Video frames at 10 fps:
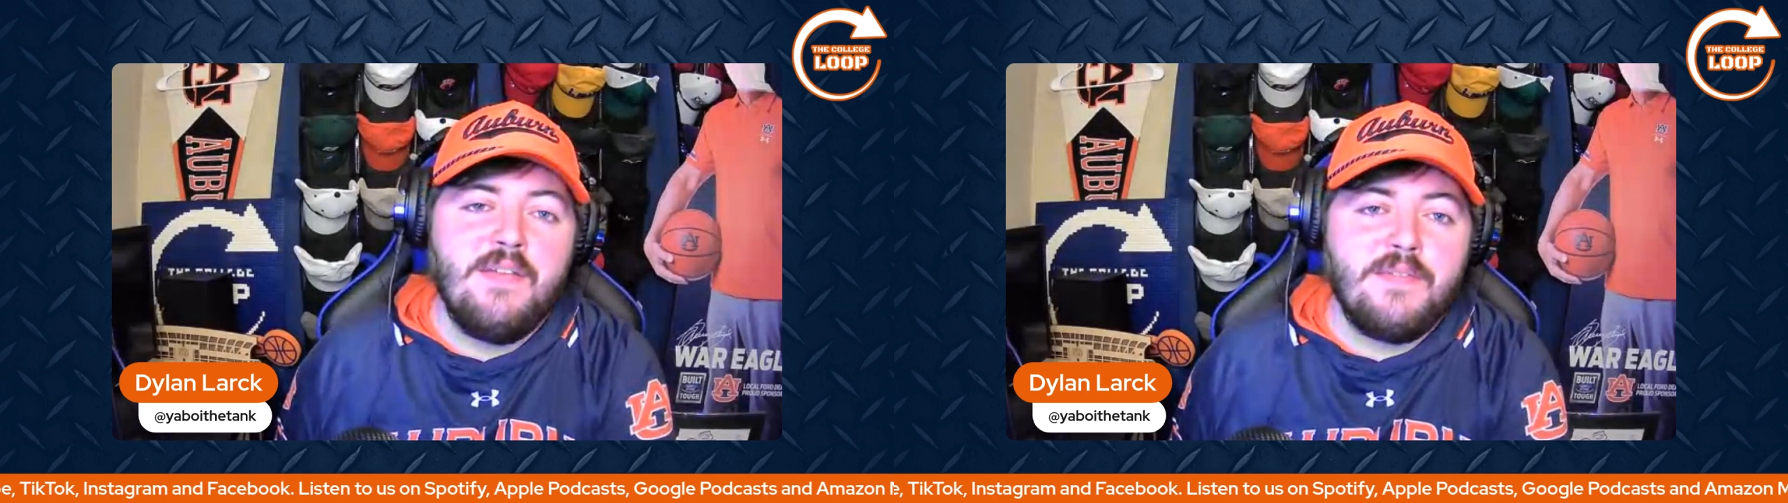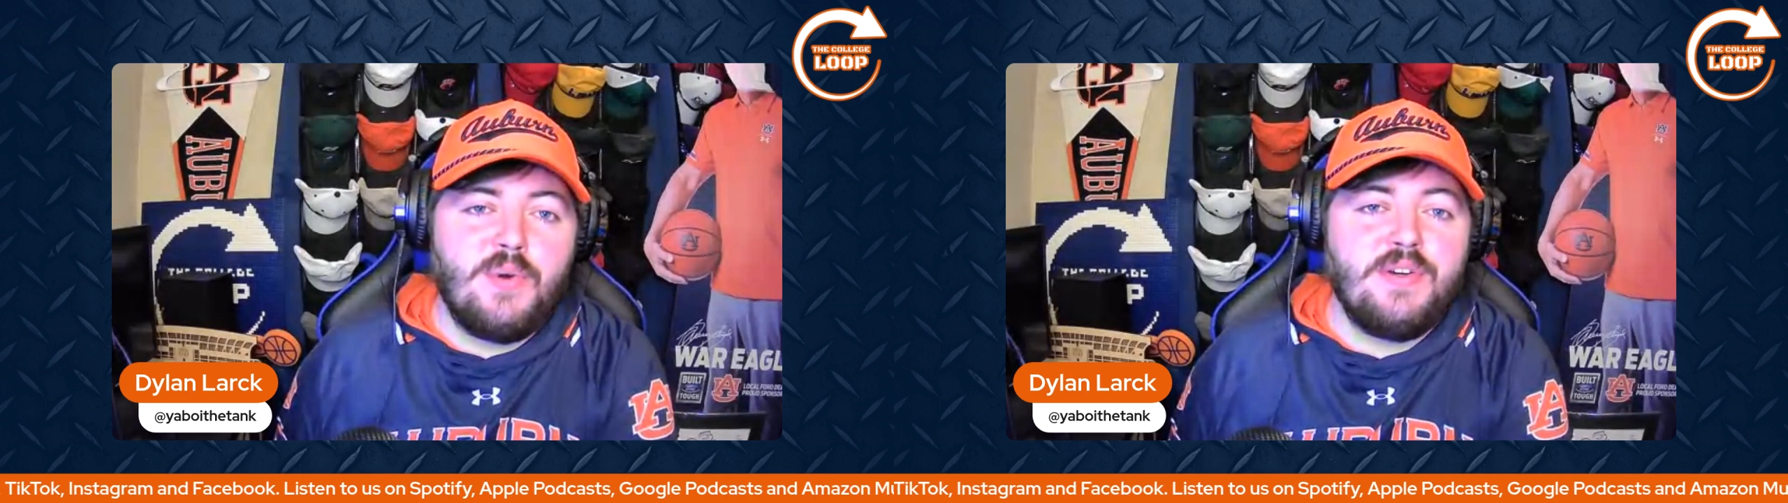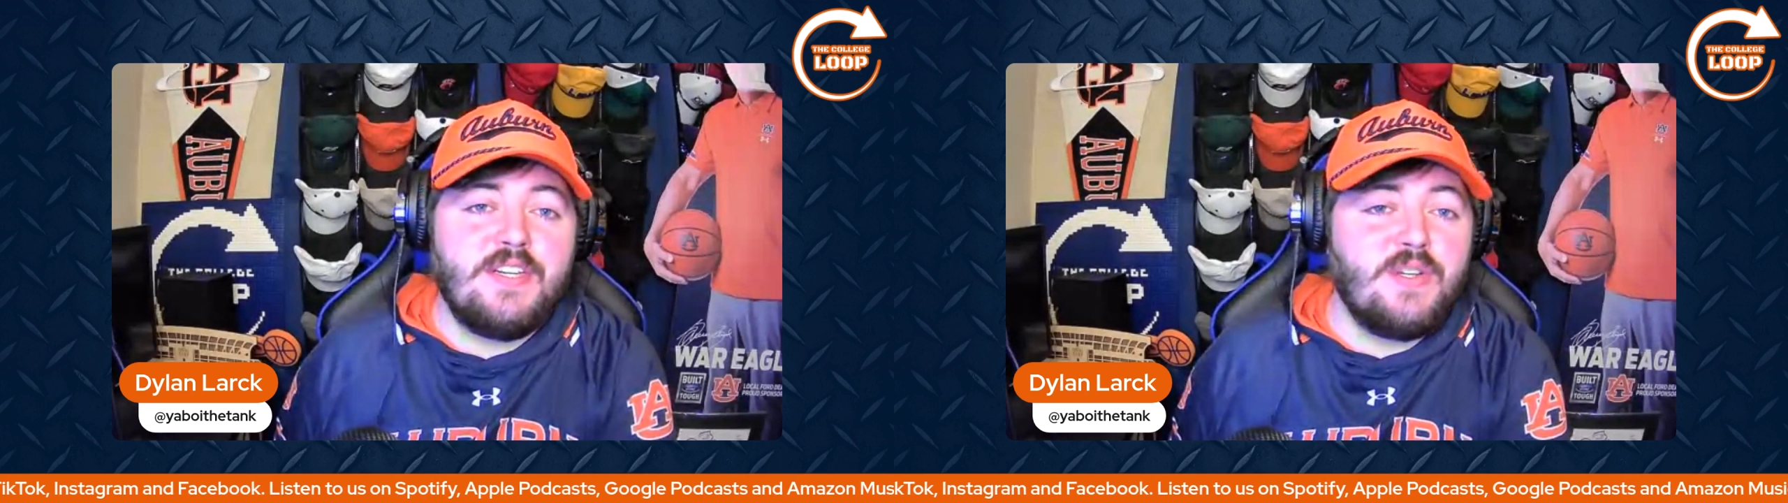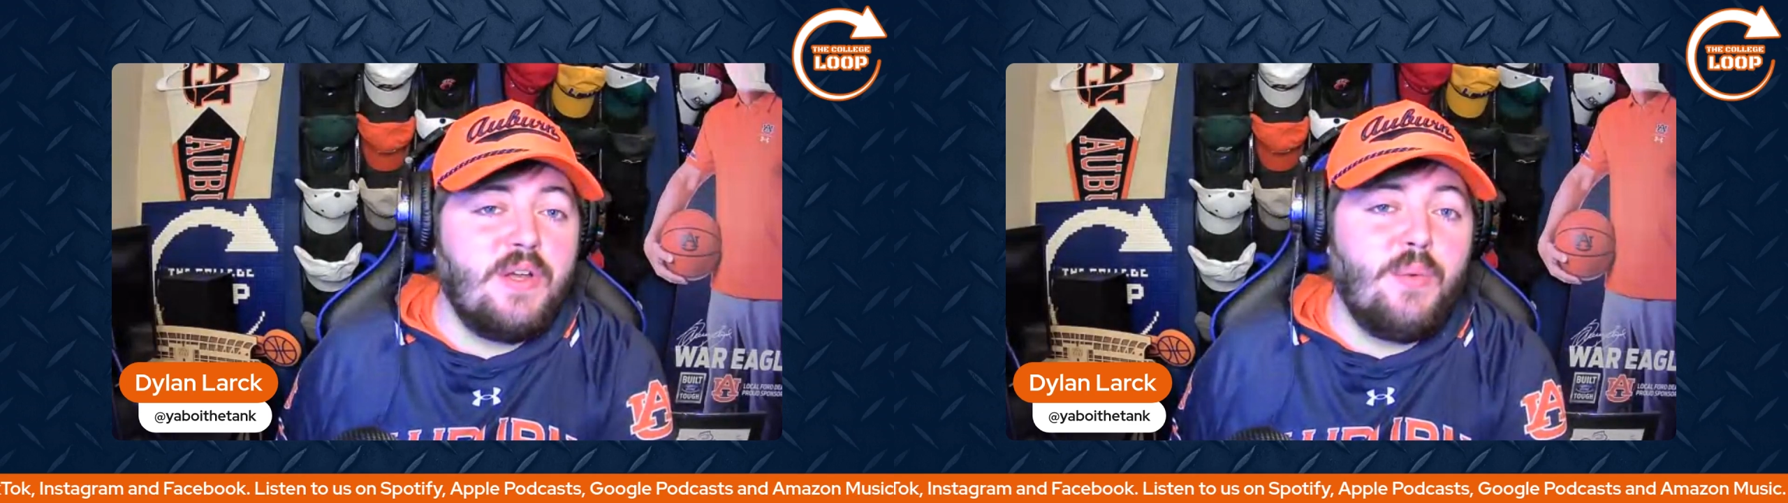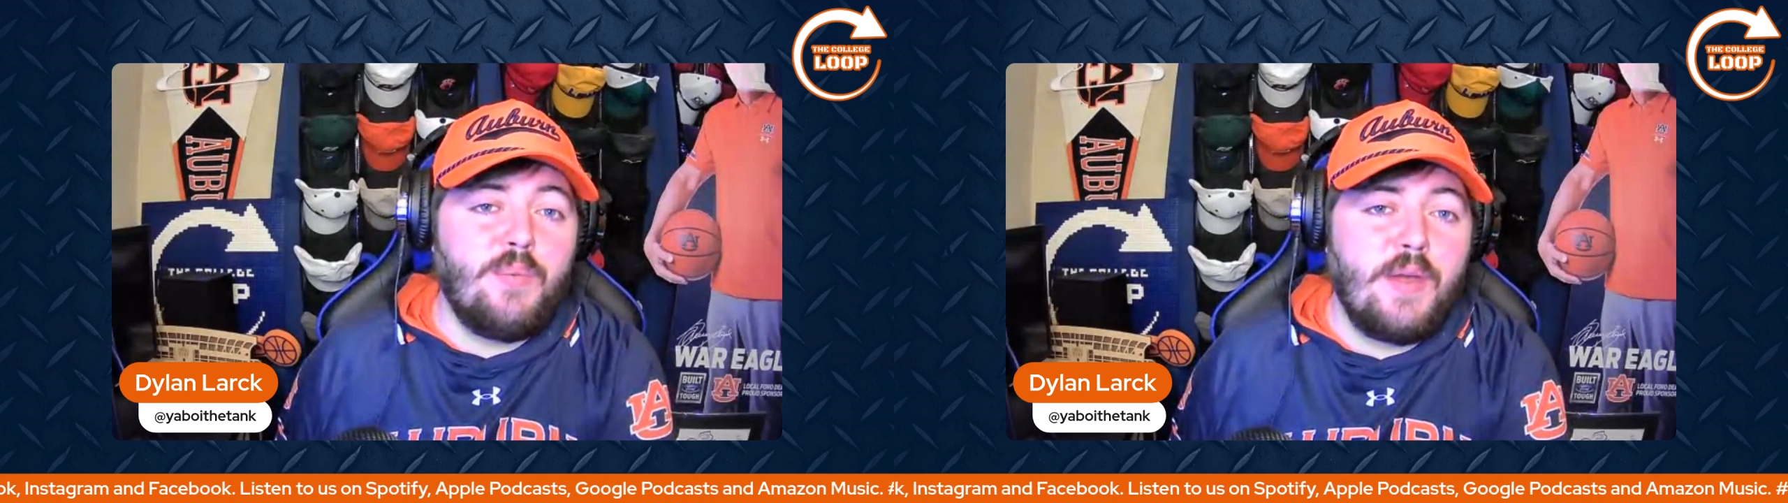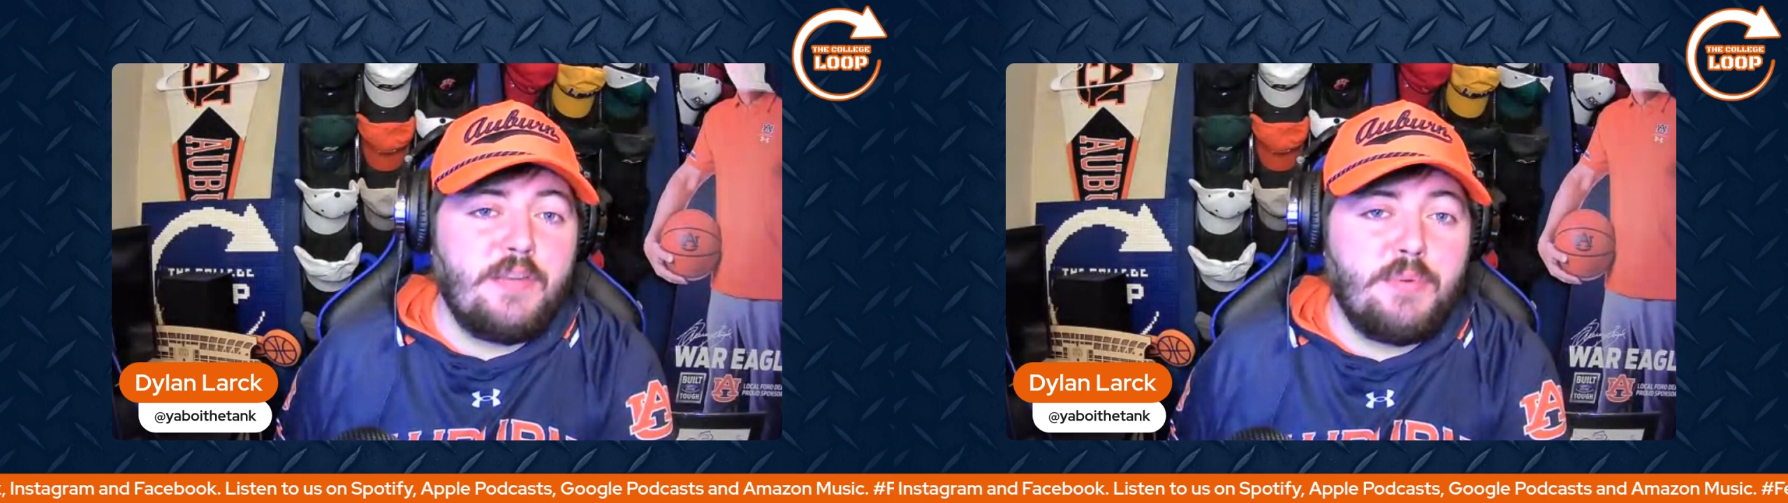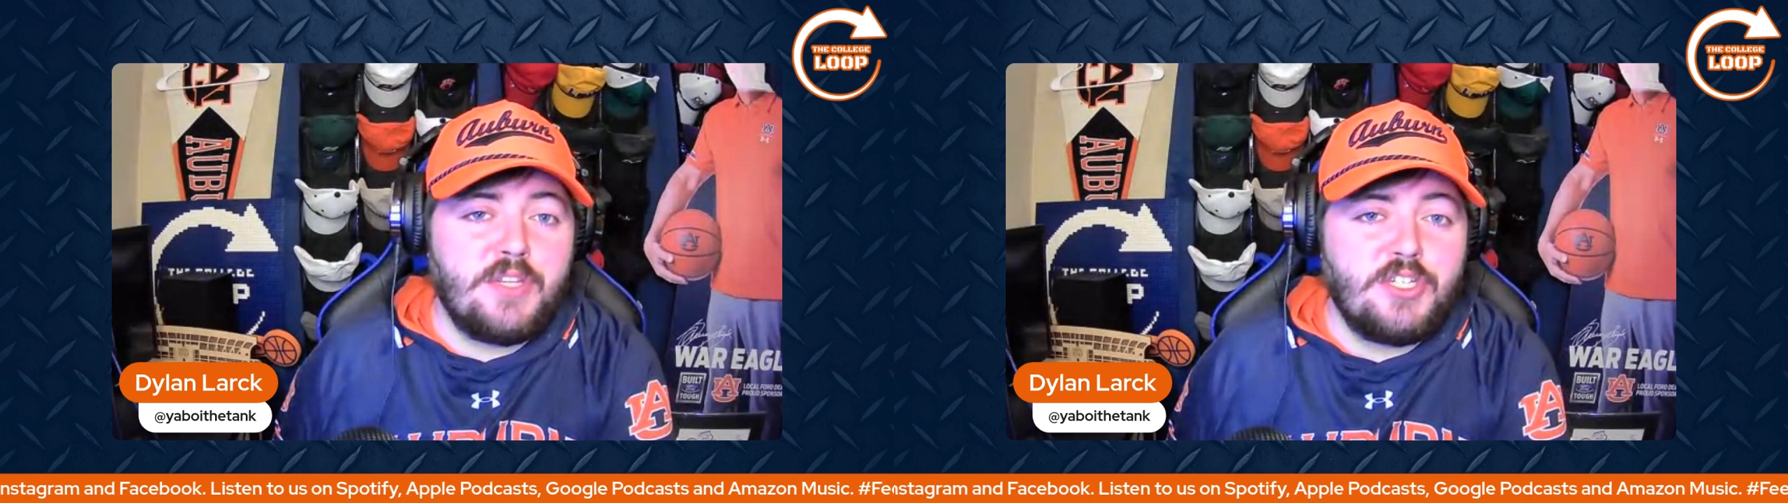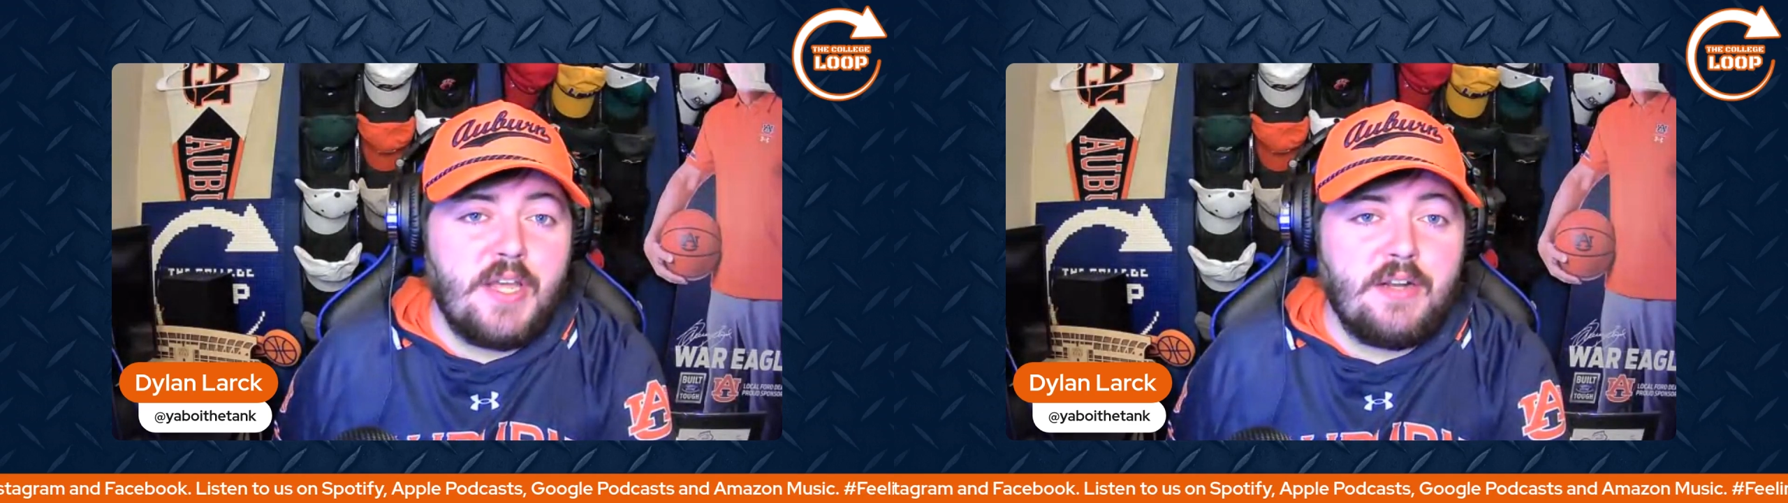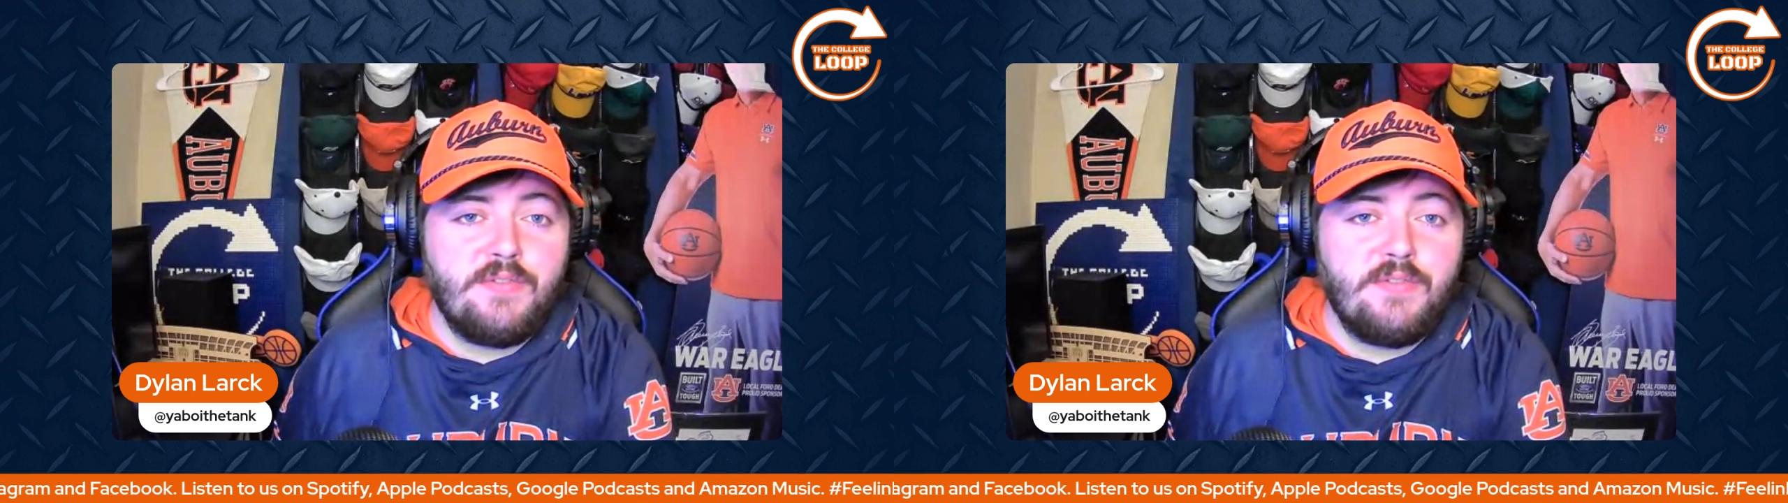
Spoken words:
Of course, there's only one way to support the channel.